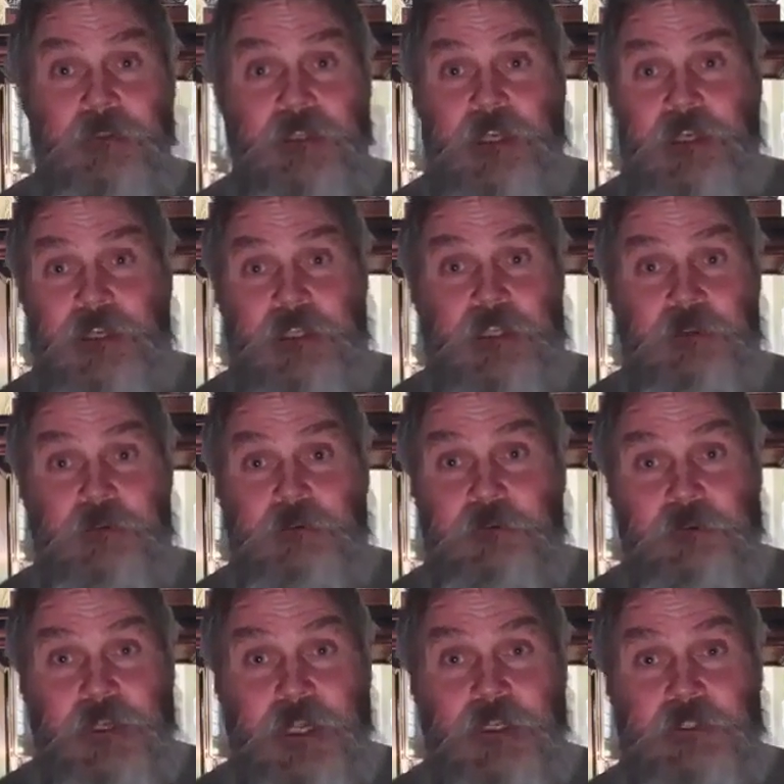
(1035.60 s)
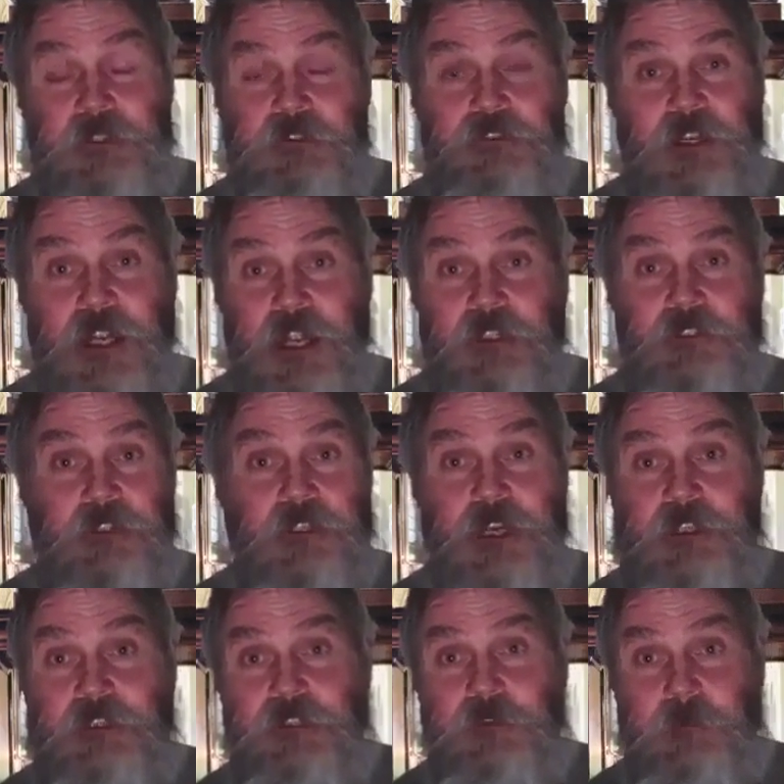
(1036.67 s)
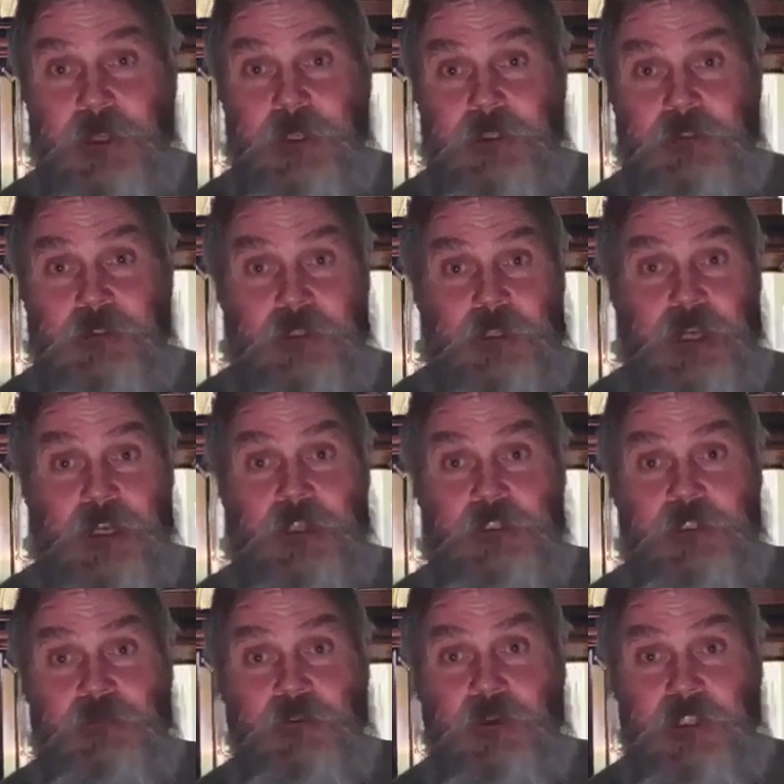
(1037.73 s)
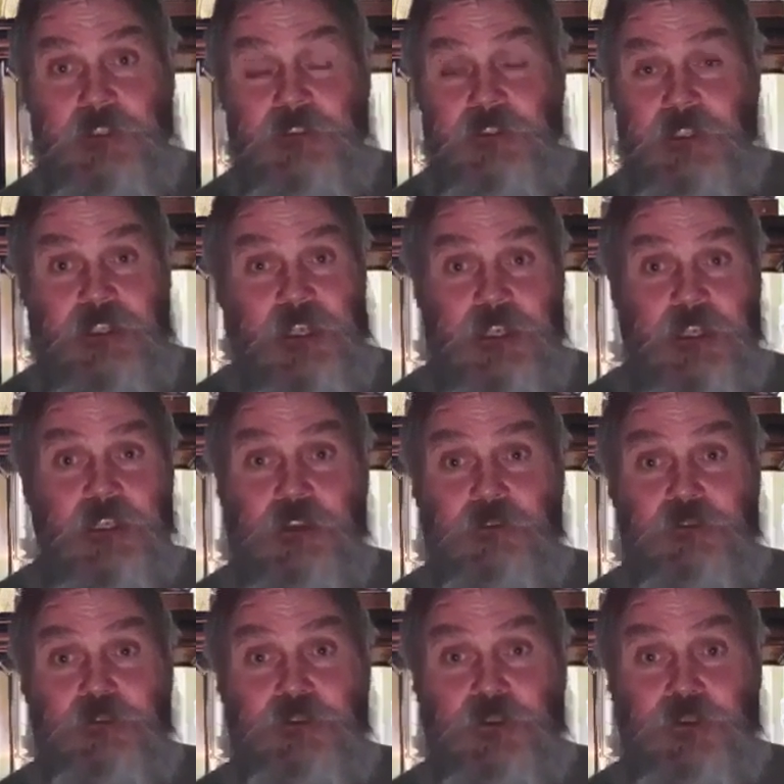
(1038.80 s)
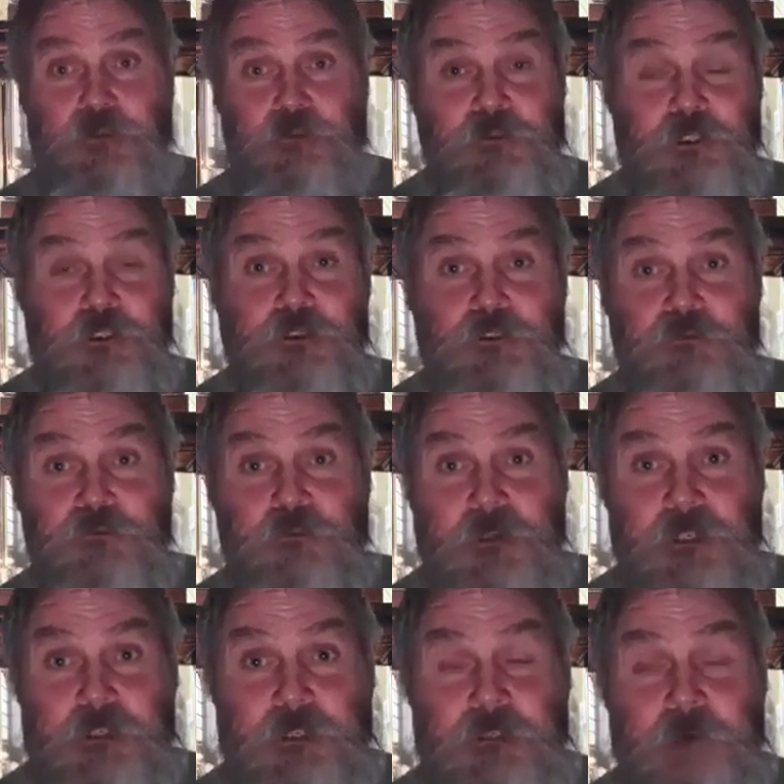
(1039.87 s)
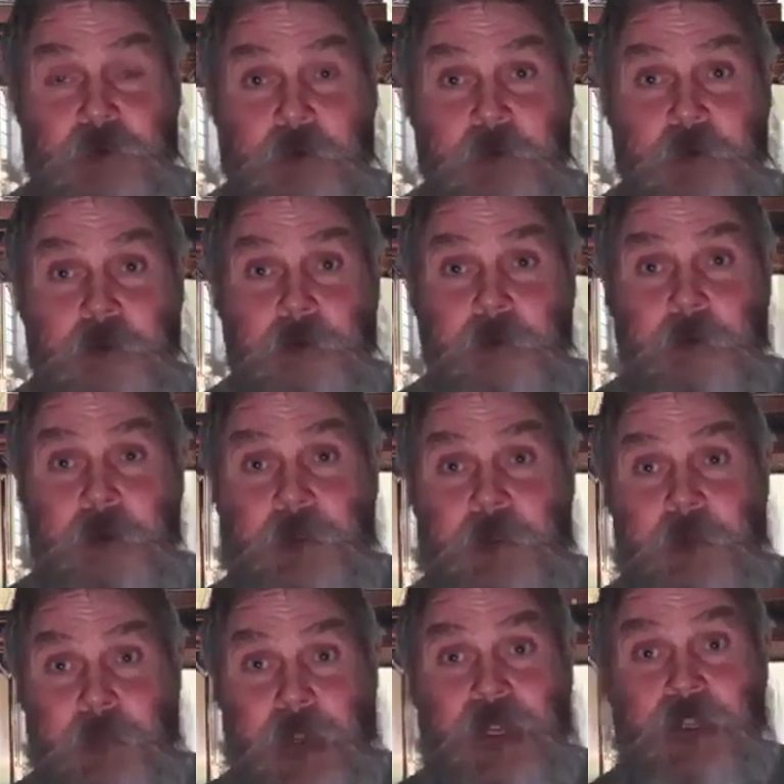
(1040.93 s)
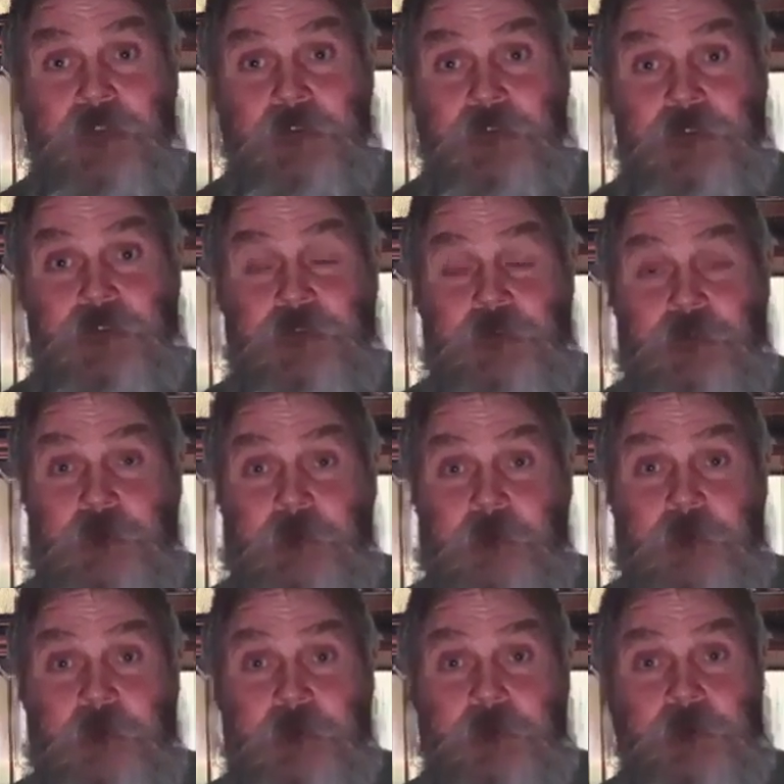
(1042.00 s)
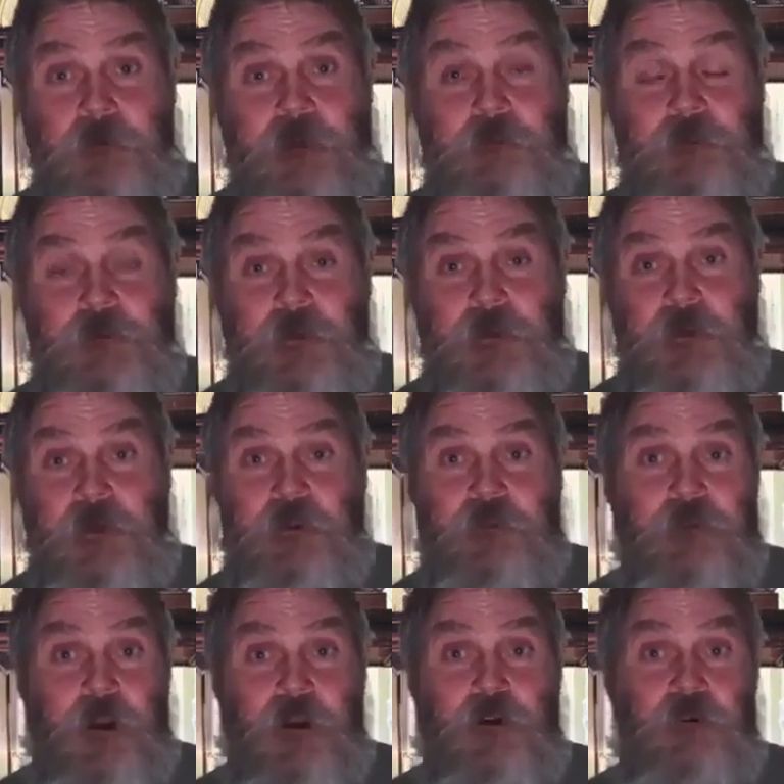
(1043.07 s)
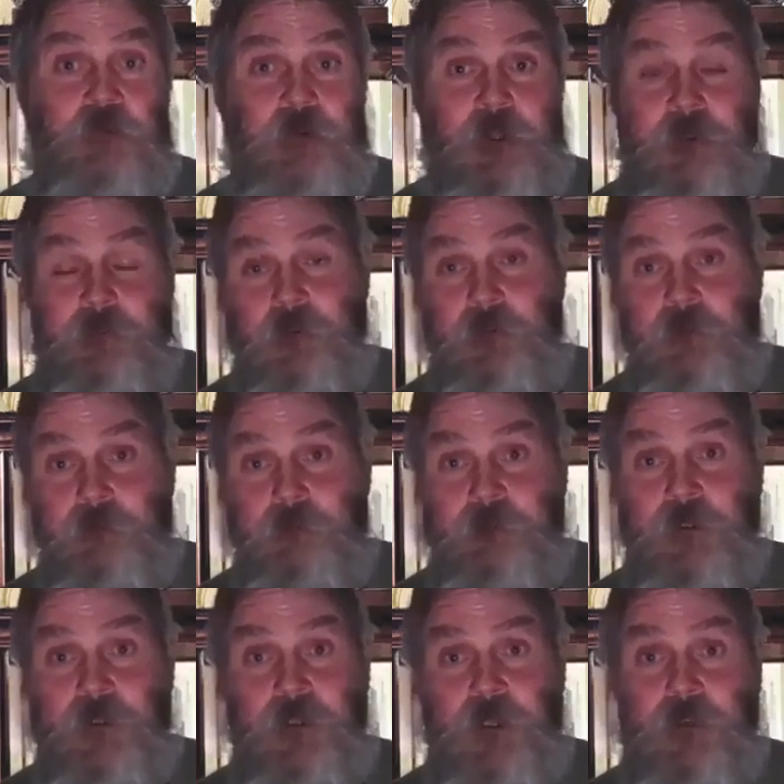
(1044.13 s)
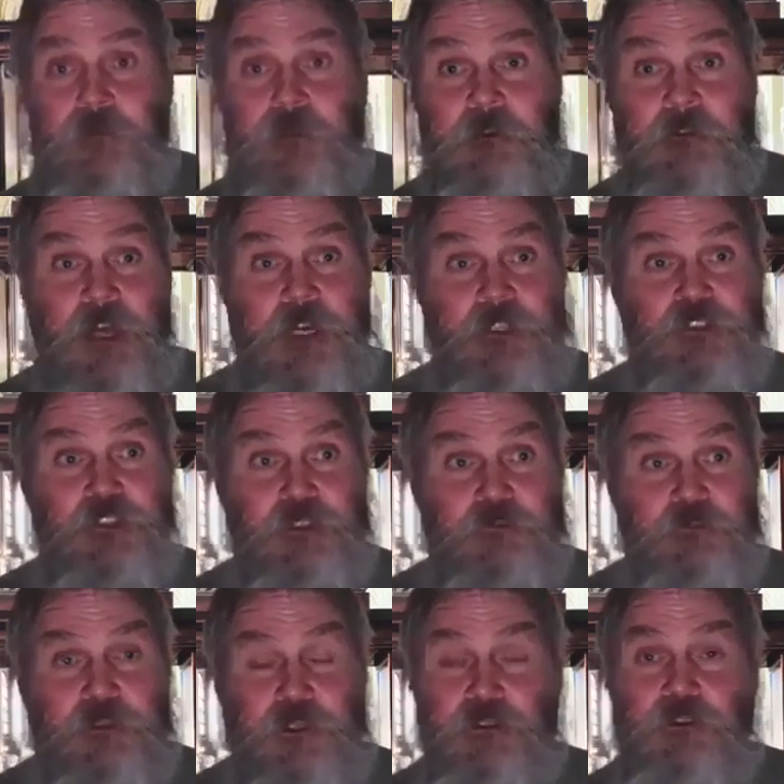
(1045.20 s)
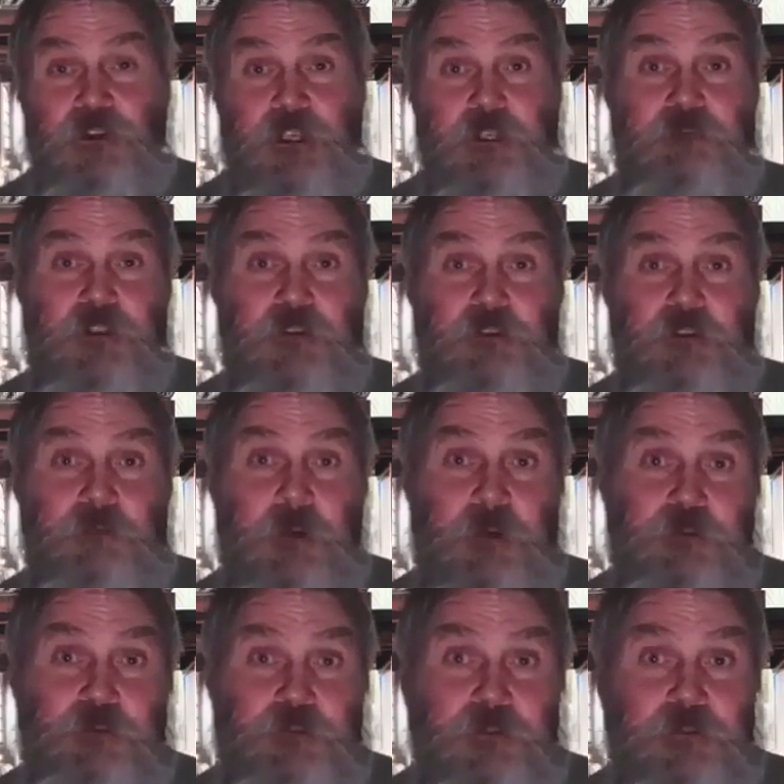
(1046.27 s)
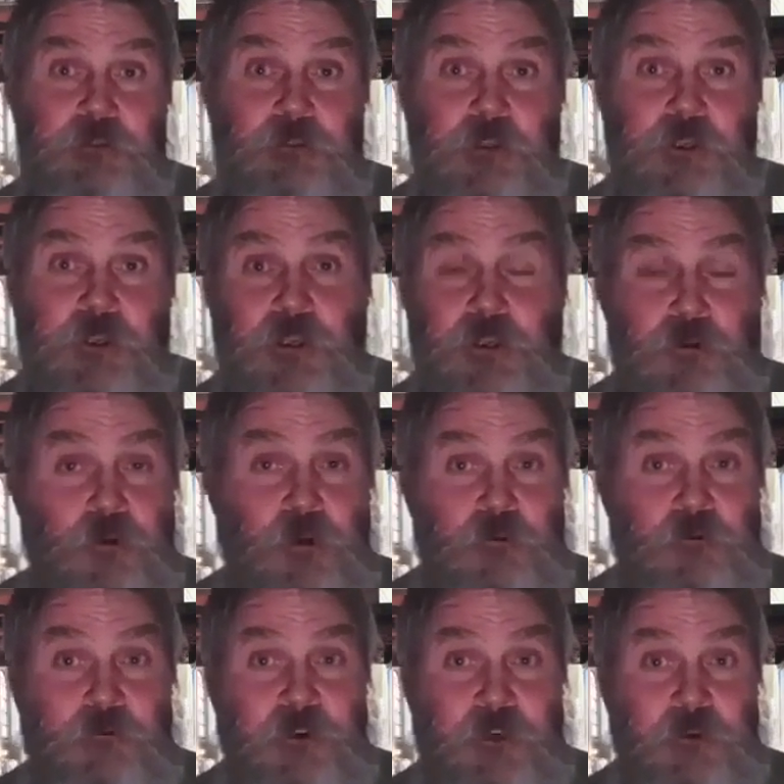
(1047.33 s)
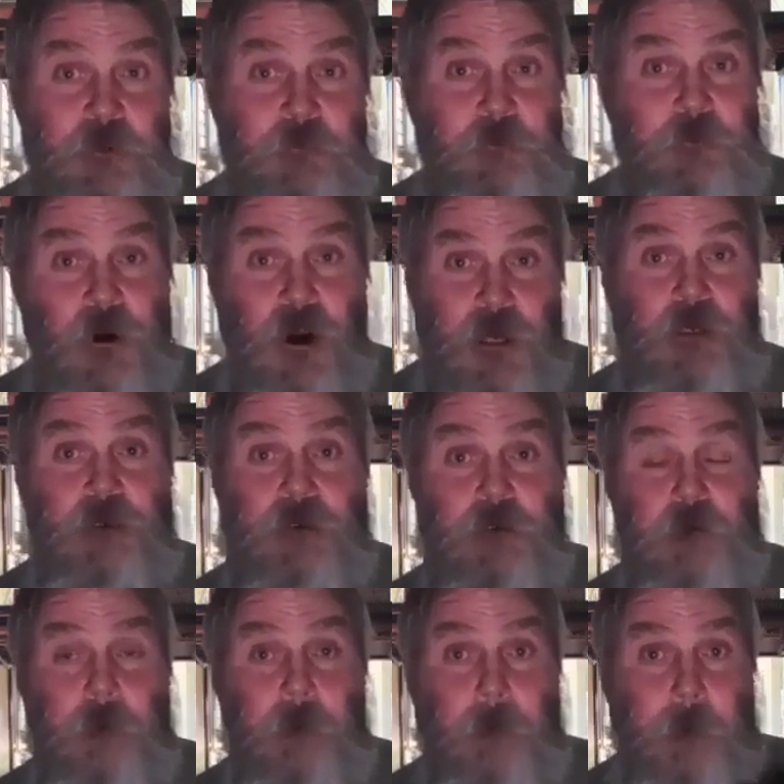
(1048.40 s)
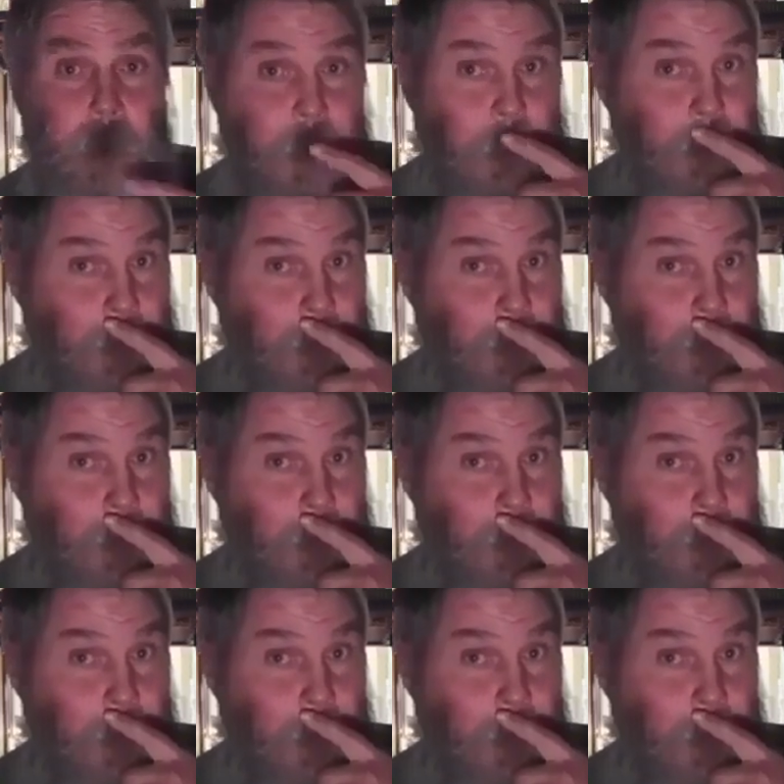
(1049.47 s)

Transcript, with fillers: They didn't. They didn't go through an age of science, an age of medicine, an age of reasoning. They didn't go to school. They couldn't read. The masses, the great majority of all people you know, they were like children who lived on emotion, who weren't very bright.